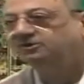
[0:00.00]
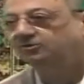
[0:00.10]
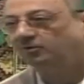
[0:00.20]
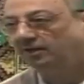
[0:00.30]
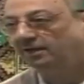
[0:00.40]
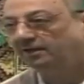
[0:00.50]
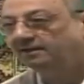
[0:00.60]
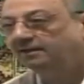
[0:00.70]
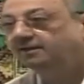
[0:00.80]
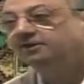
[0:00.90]
in the
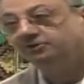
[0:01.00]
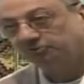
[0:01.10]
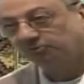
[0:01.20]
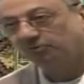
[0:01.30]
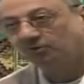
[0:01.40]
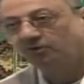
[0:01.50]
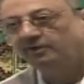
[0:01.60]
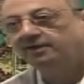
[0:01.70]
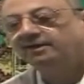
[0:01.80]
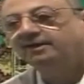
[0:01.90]
Quran, you
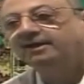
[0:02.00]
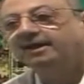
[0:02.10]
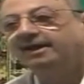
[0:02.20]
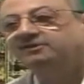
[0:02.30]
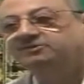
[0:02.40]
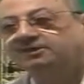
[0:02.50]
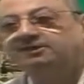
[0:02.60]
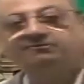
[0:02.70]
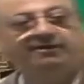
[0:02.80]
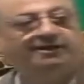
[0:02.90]
know it
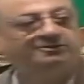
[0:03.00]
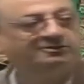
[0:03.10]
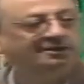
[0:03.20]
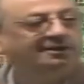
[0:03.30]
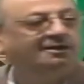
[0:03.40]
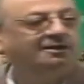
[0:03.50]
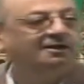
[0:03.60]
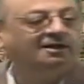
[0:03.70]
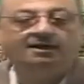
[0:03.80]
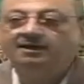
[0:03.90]
signifies
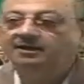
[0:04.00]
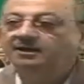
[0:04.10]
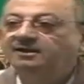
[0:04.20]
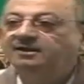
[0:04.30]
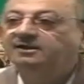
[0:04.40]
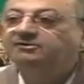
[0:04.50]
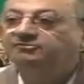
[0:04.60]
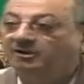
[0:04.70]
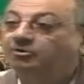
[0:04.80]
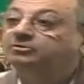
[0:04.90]

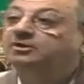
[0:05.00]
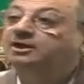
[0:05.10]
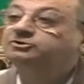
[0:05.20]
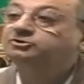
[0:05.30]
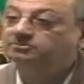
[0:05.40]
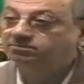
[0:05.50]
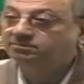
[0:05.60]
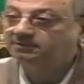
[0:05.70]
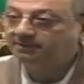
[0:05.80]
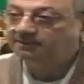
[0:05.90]
fi'lu
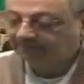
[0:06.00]
uh, uh,